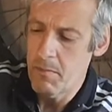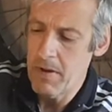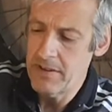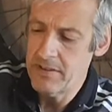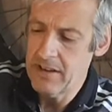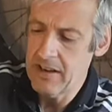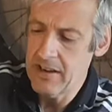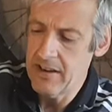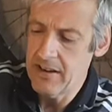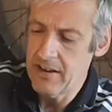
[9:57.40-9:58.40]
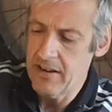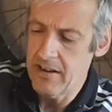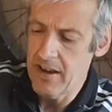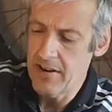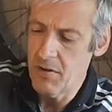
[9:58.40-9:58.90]
basically
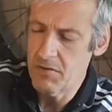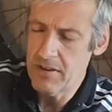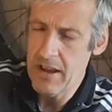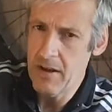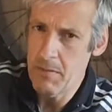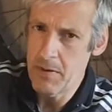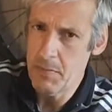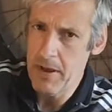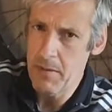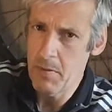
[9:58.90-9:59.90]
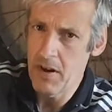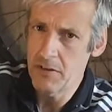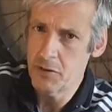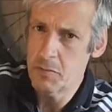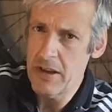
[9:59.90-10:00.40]
I don't time this bit, but I
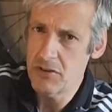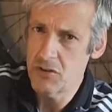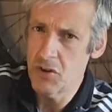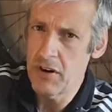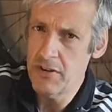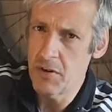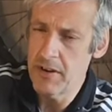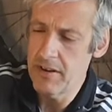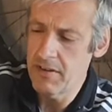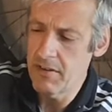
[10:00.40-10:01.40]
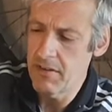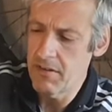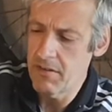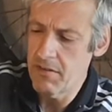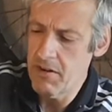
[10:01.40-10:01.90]
just make sure I do it
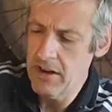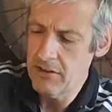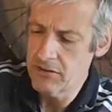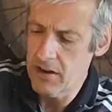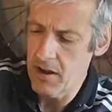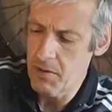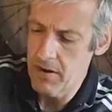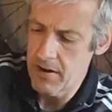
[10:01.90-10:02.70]
really slow,